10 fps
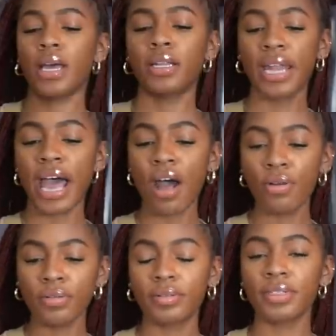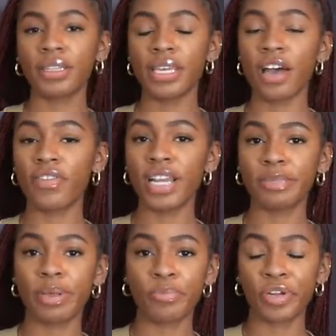Now that the oven has
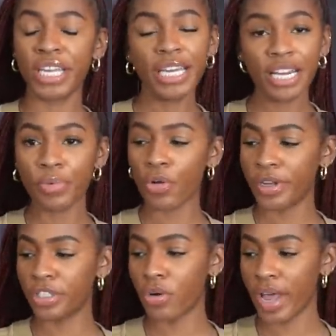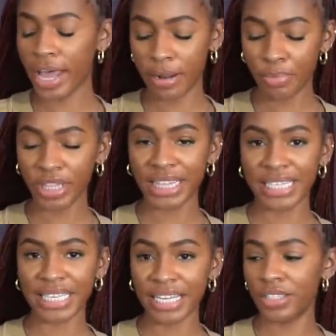been preheated, we're going to go ahead and put
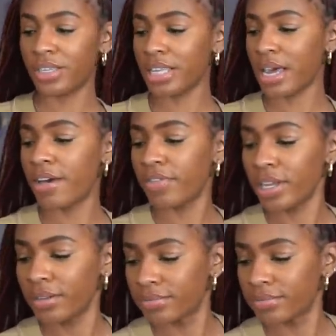this into the oven.